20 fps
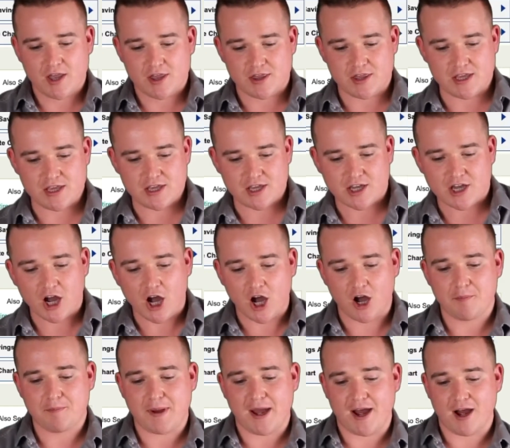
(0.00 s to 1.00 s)
the
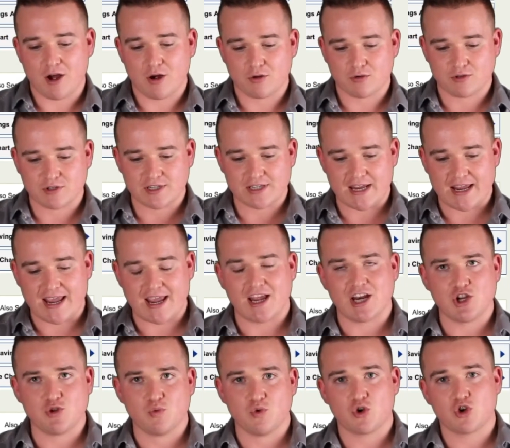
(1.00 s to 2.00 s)
comp compound
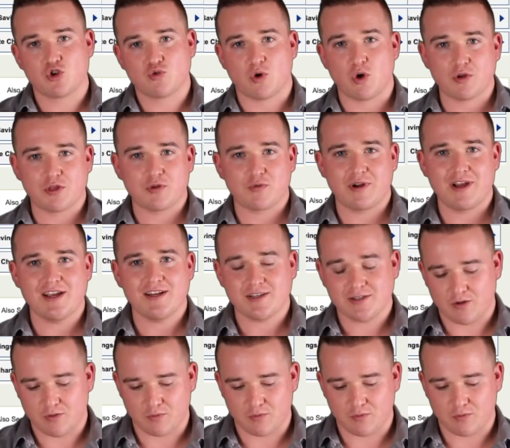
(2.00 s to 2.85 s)
annual growth rate,